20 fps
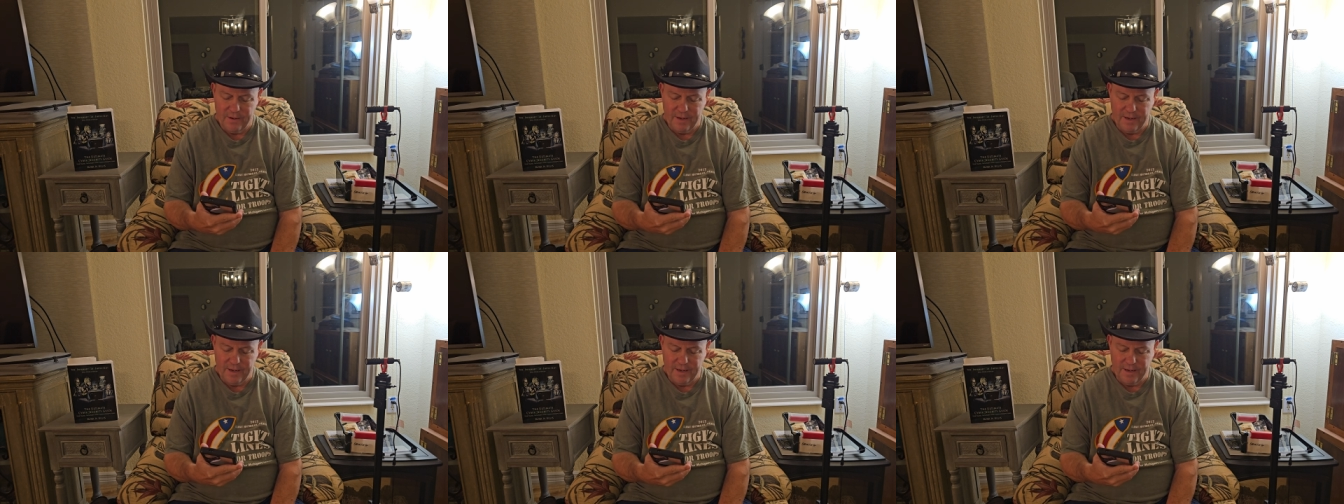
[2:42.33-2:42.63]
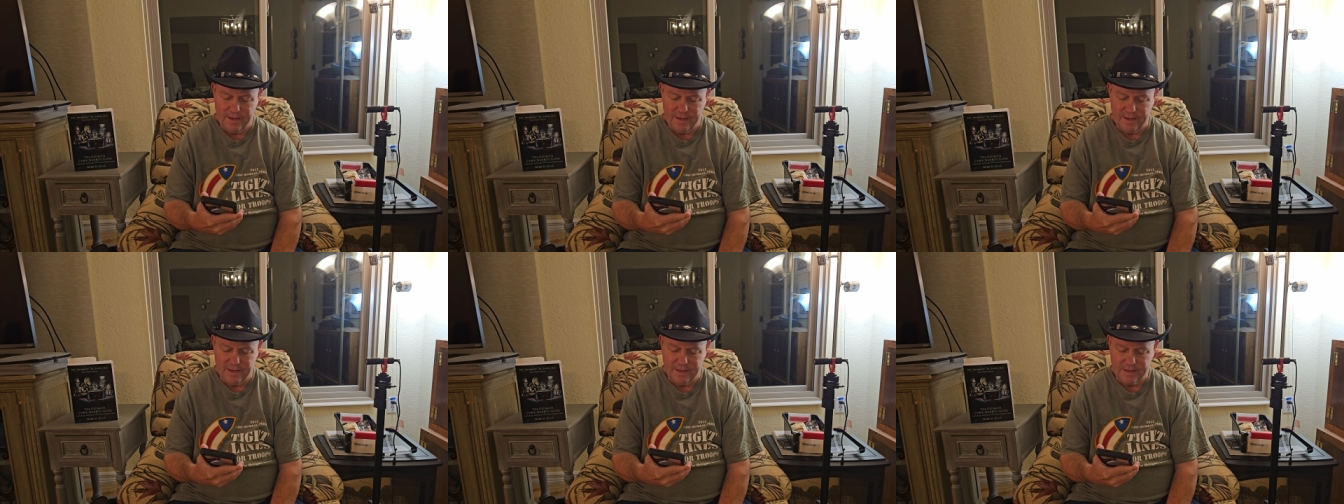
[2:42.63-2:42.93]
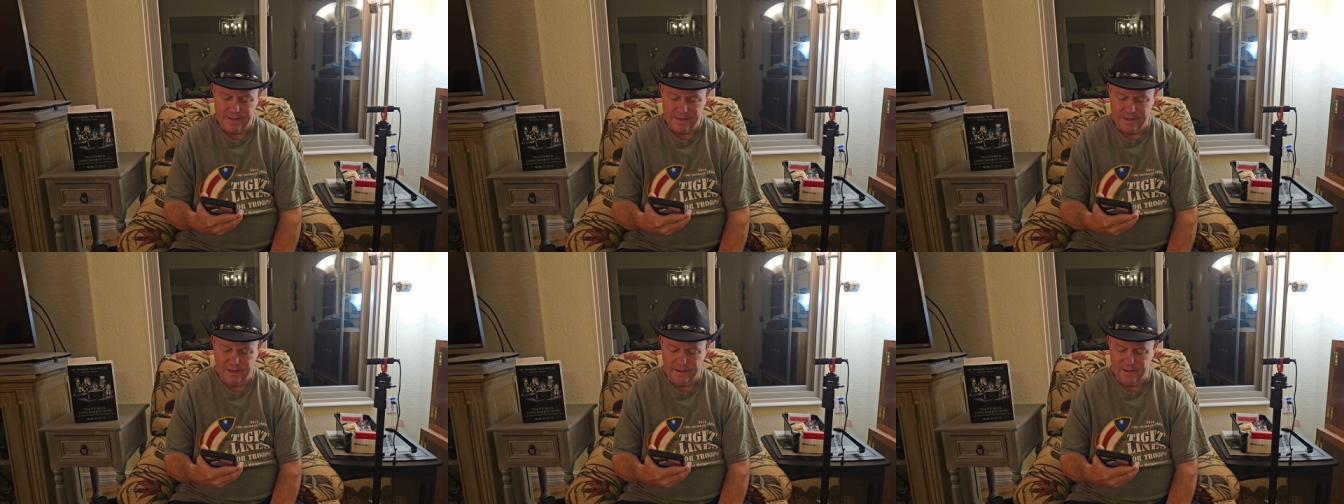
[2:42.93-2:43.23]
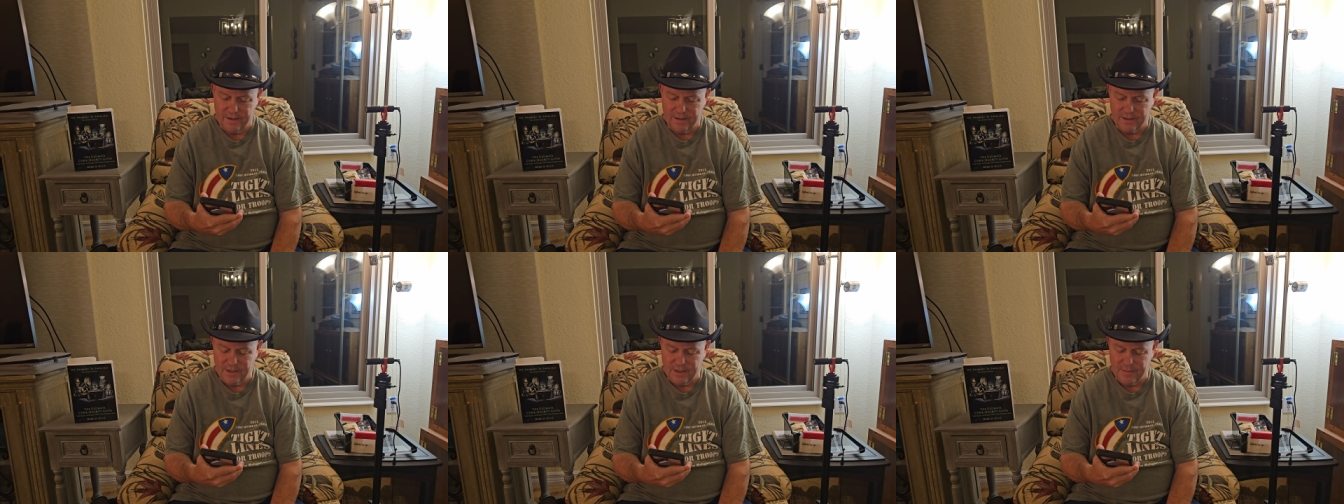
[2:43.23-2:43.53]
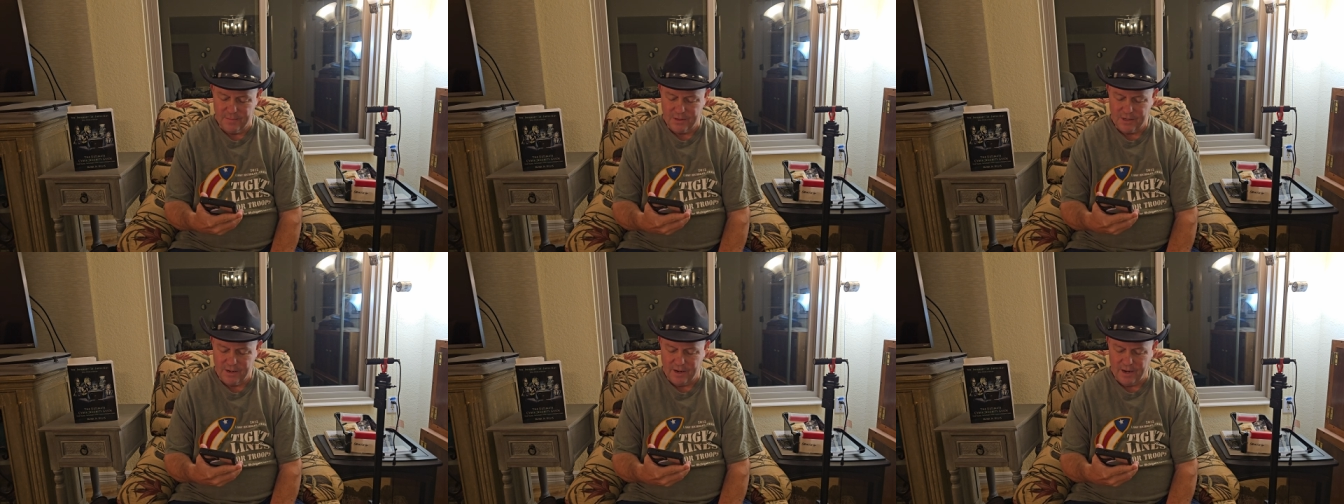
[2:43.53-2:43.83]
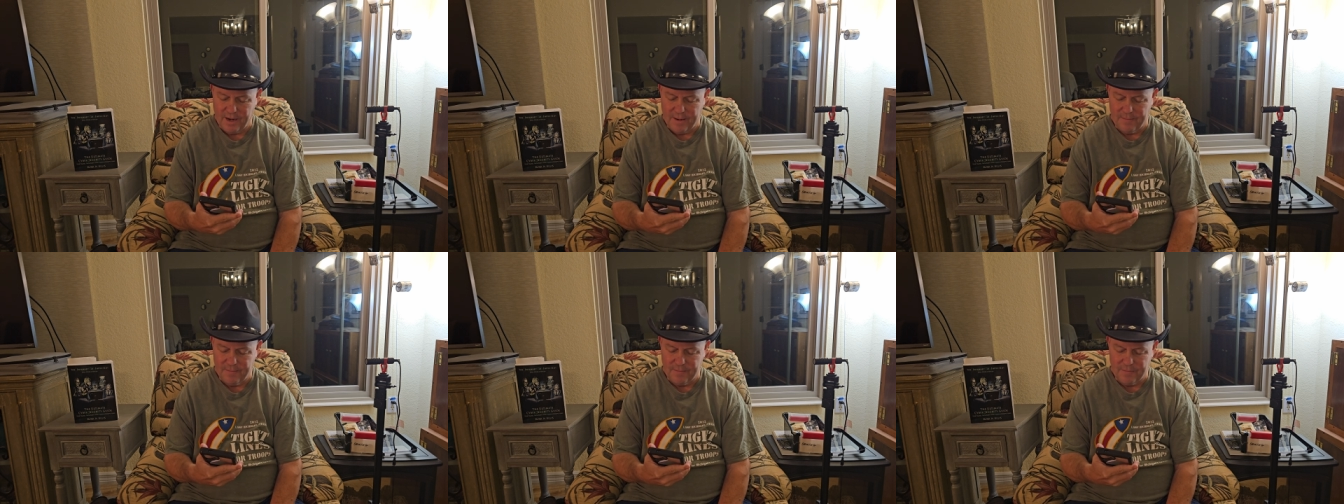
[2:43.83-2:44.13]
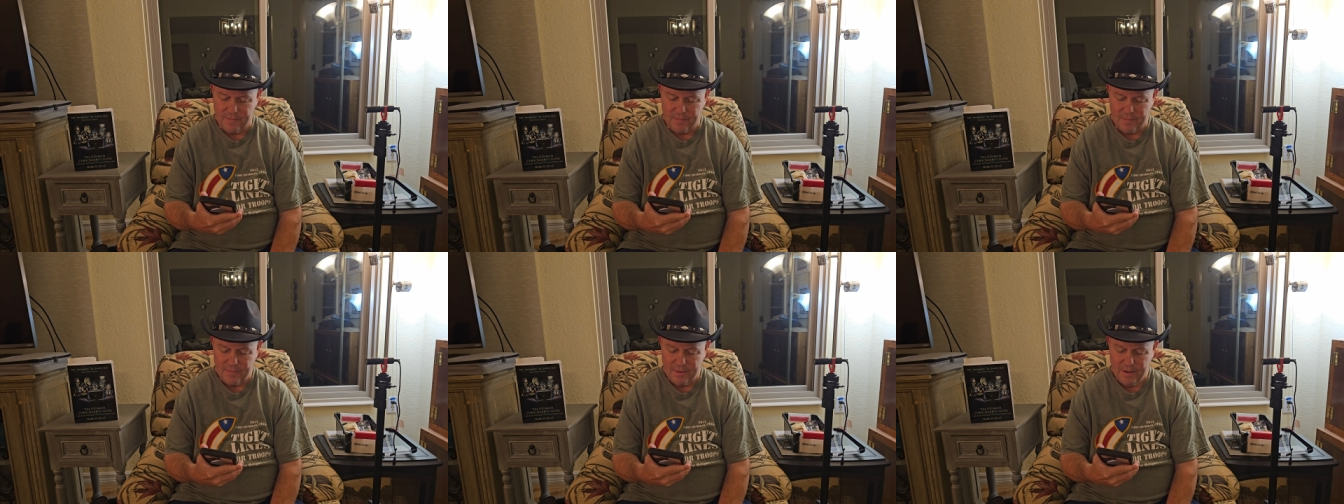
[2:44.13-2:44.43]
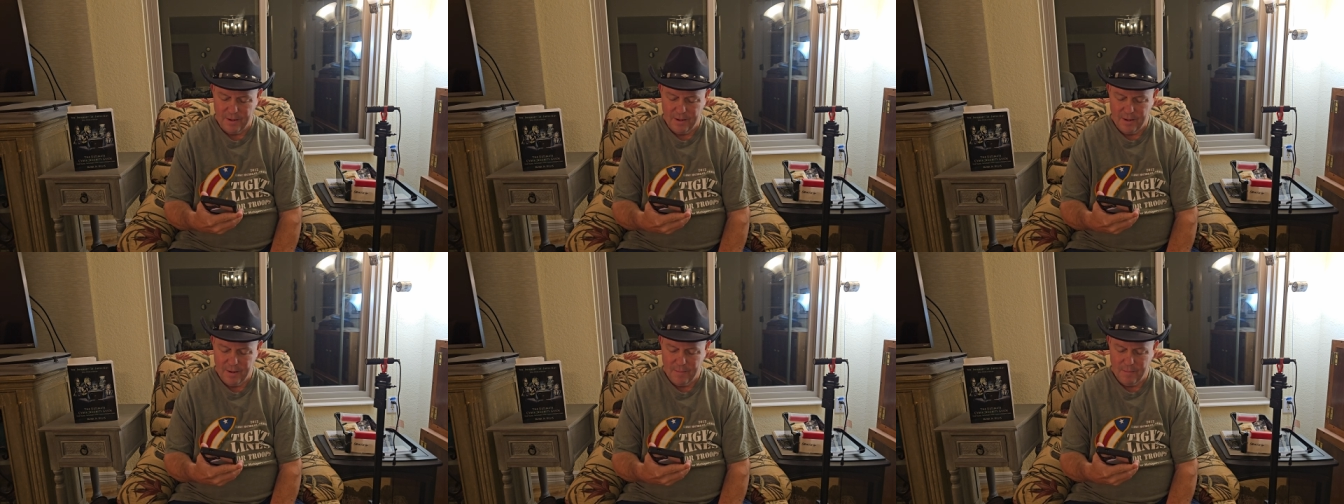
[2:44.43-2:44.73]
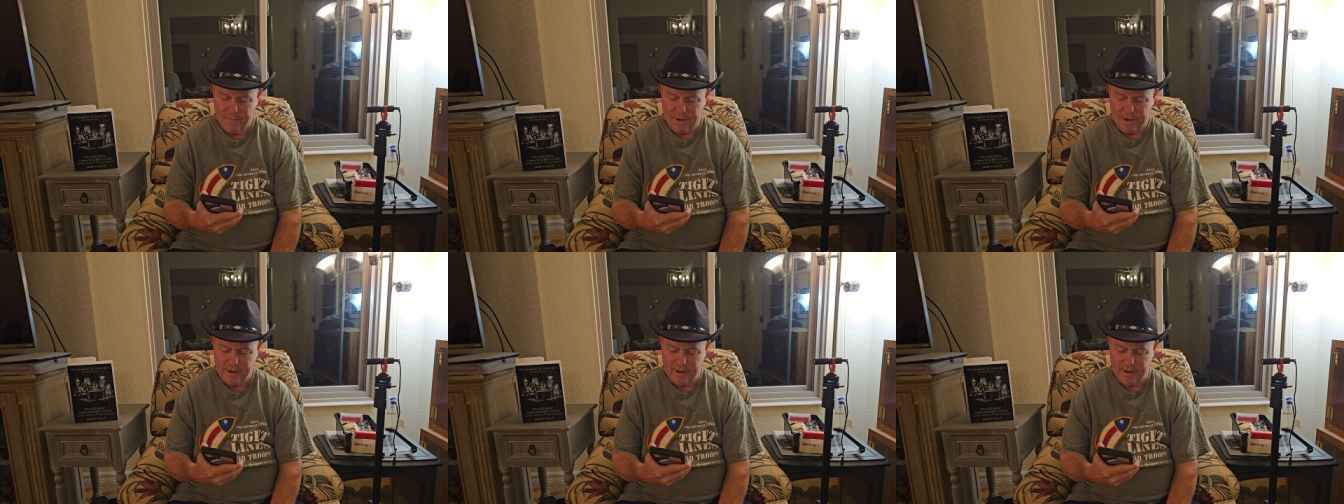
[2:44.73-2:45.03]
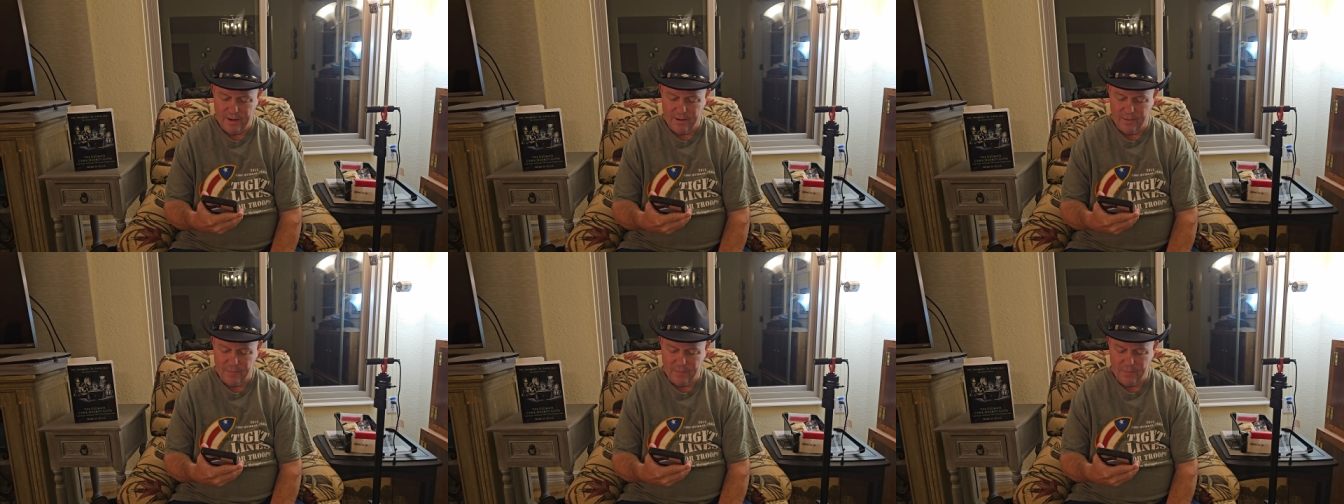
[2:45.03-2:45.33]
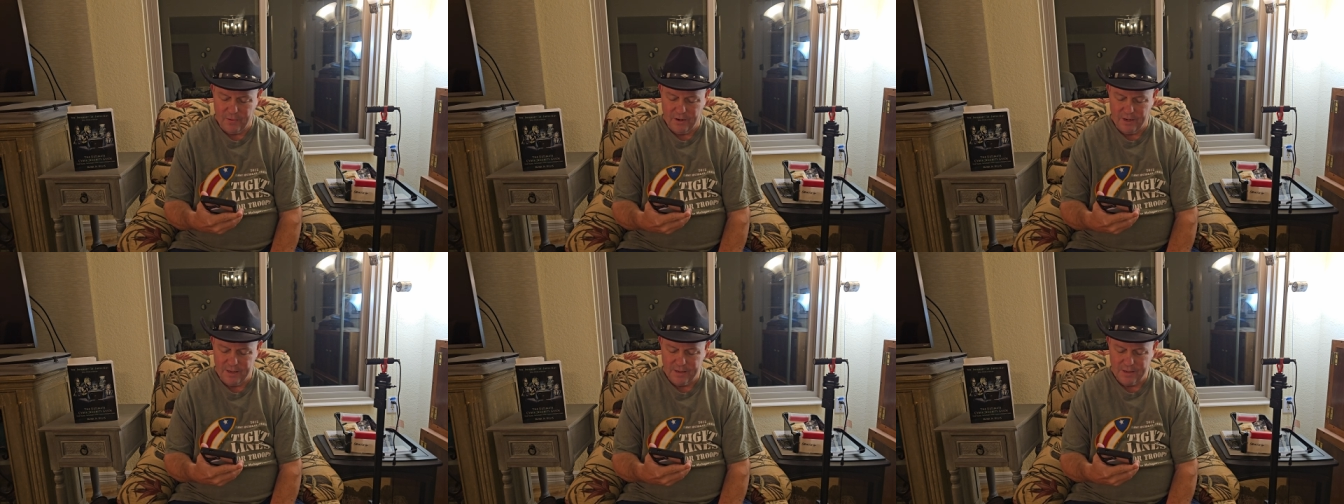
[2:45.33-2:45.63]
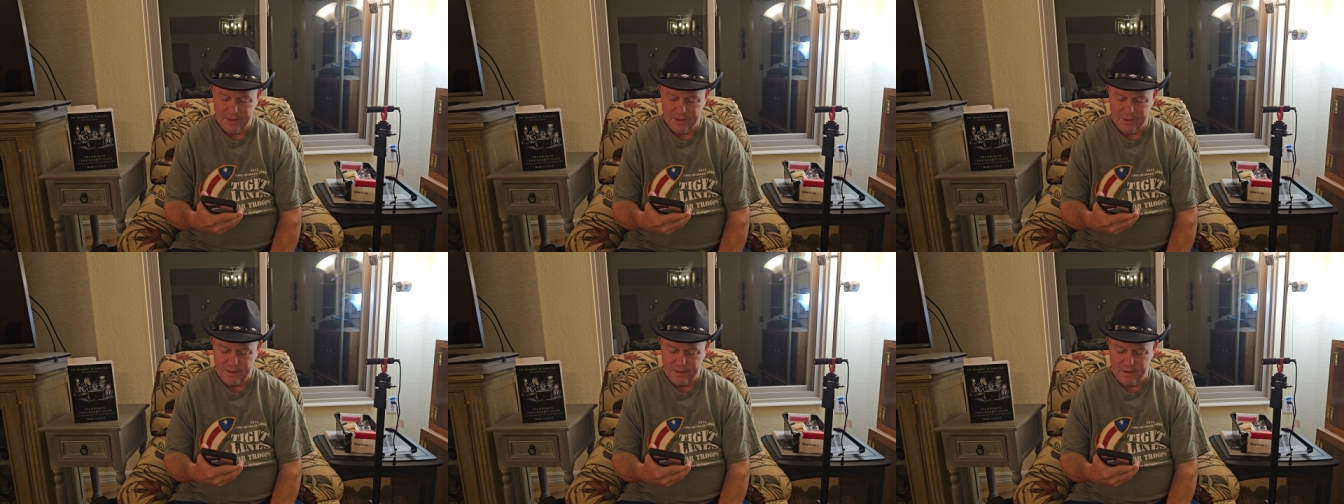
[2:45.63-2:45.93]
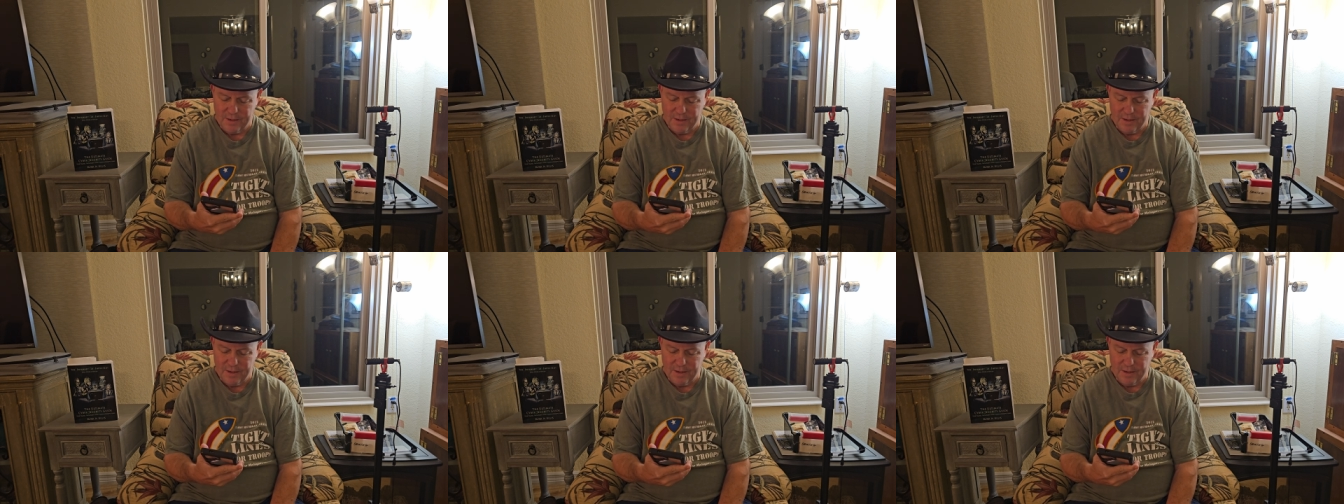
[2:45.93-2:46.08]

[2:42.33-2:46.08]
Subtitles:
And Senator Tim Scott, McConnell Press,